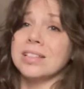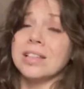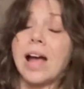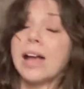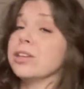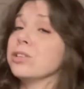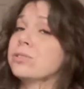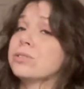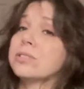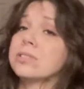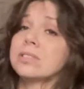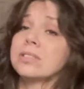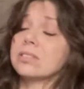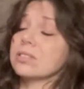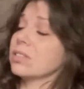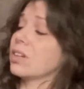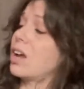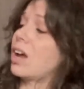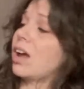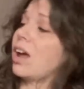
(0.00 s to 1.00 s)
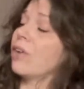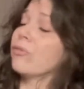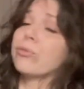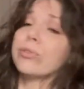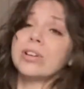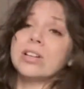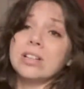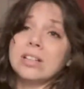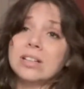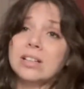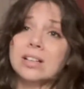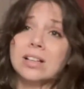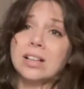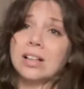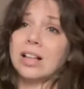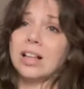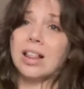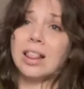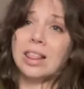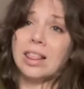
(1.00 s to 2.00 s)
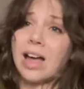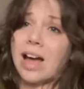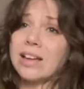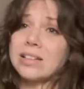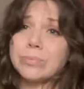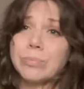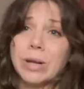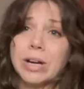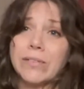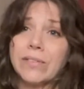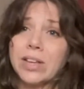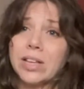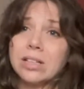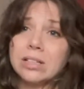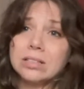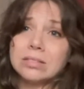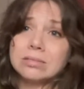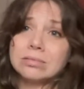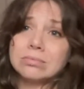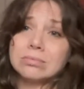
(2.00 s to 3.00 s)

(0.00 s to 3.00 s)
used every last bit of it.